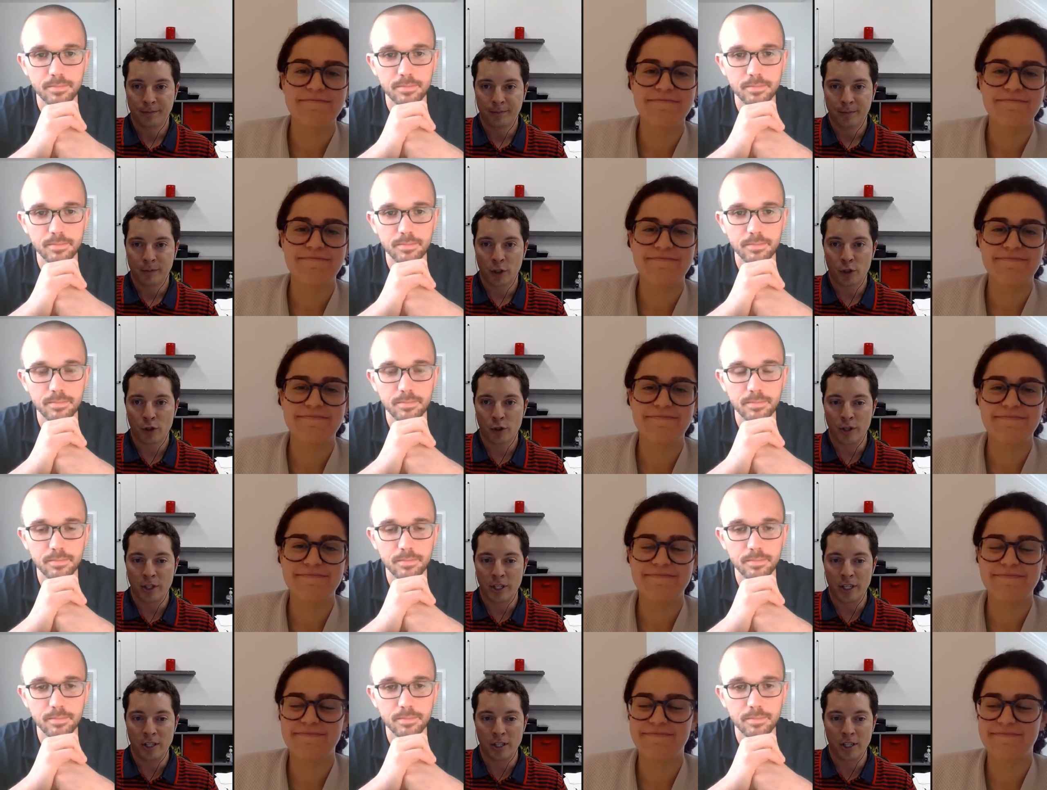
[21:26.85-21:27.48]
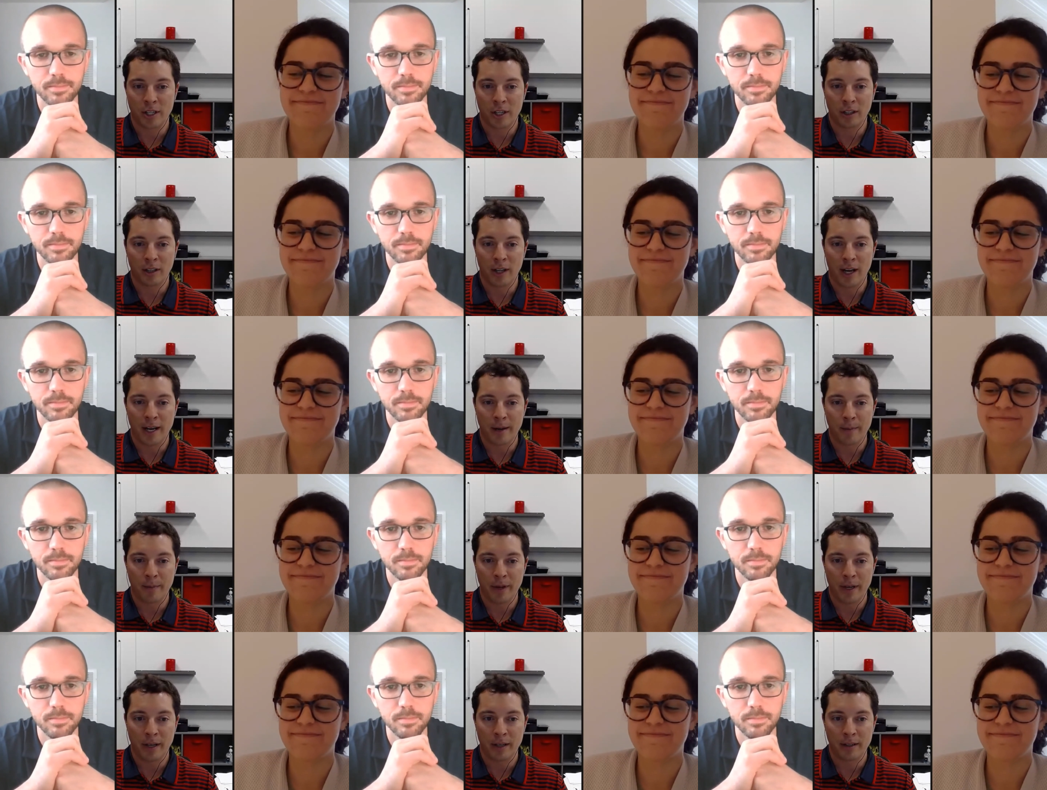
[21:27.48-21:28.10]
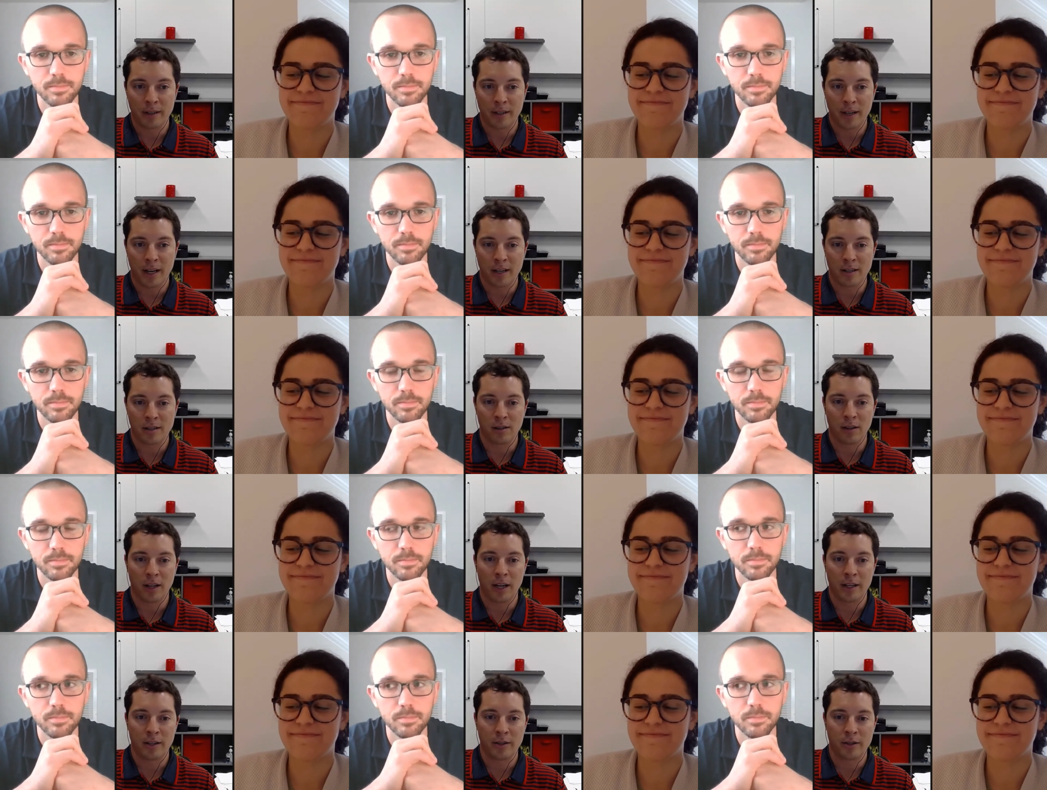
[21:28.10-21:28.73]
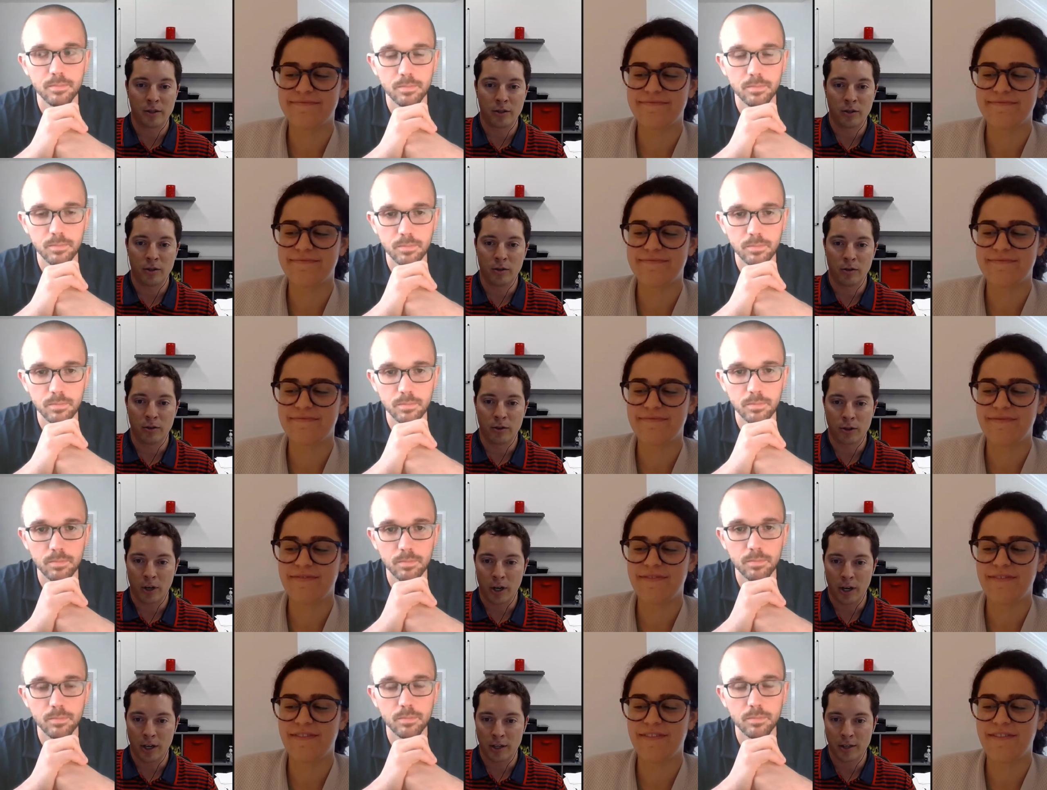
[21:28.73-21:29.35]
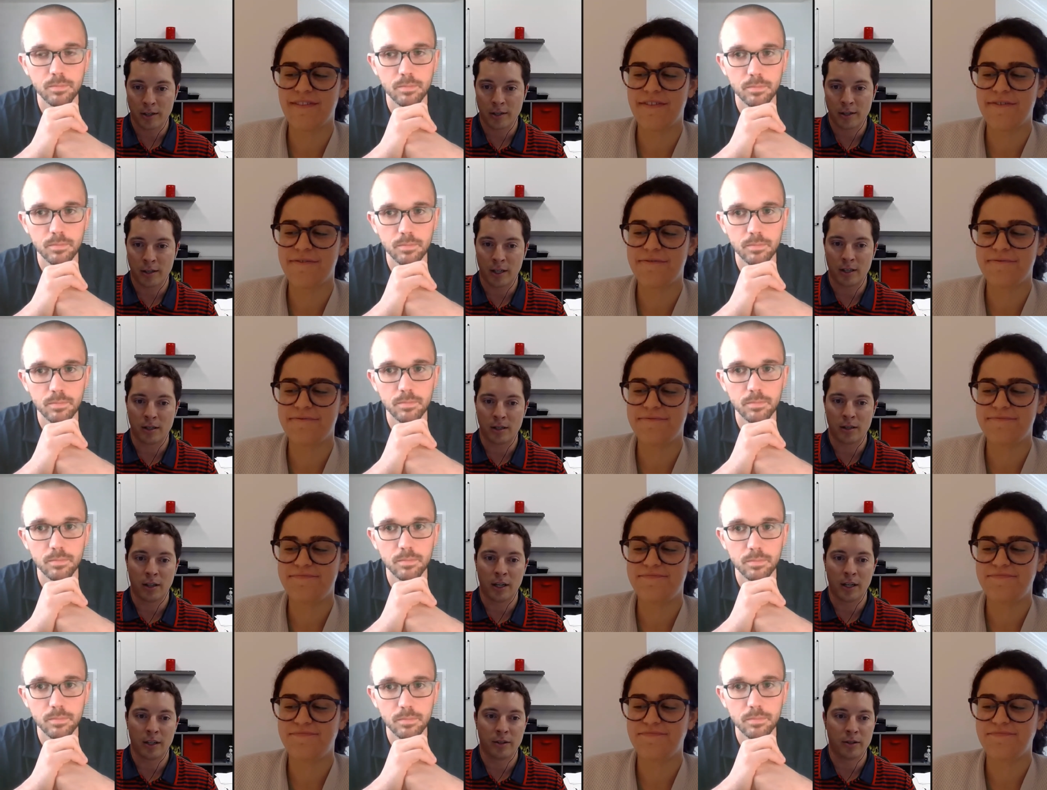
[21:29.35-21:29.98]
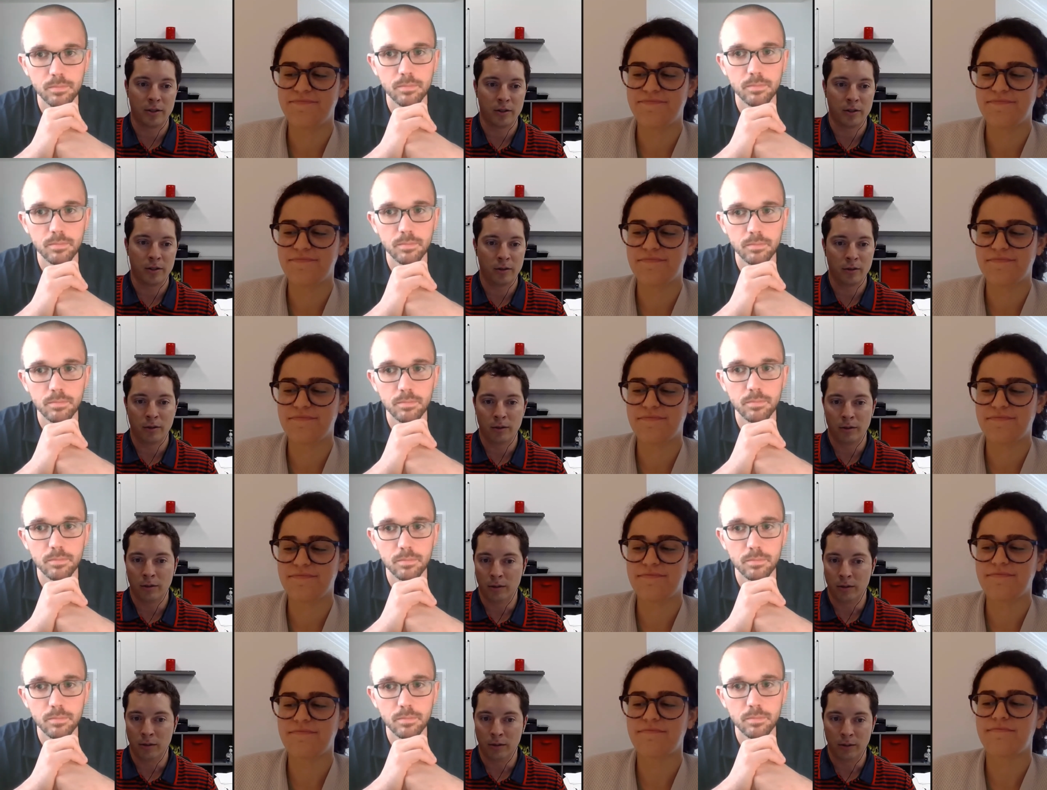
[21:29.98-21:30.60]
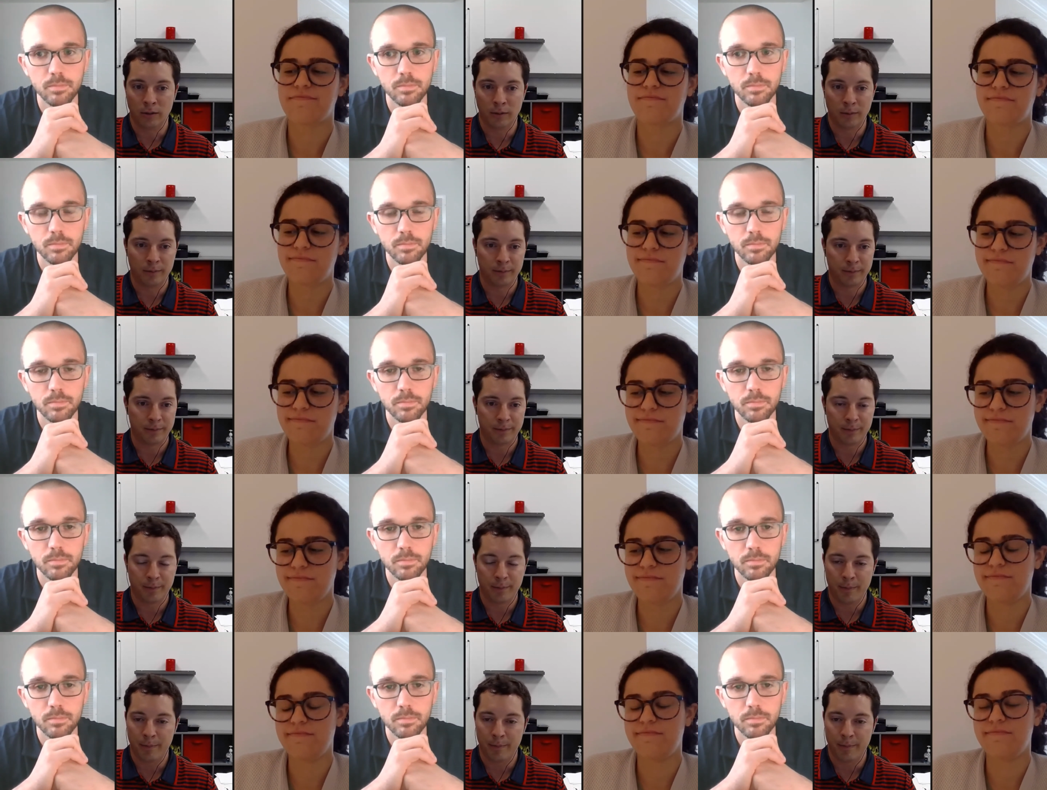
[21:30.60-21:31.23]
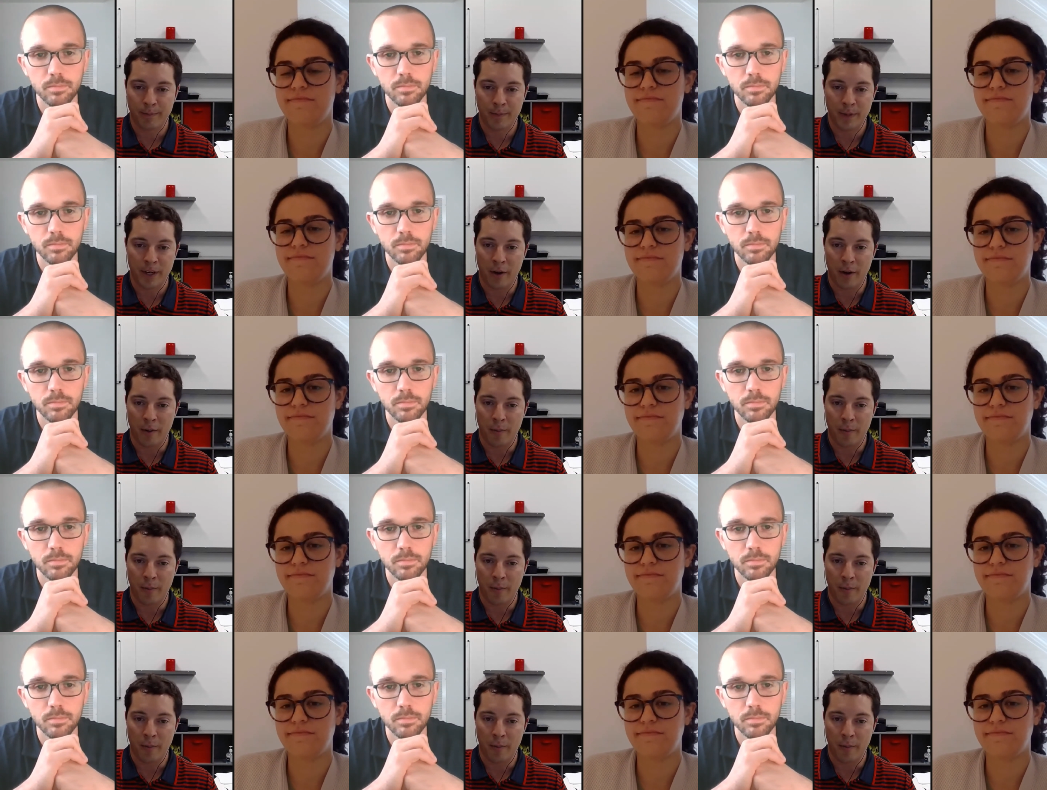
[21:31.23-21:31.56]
Speaker 1: strategic alignment has led to trust, has led to you know,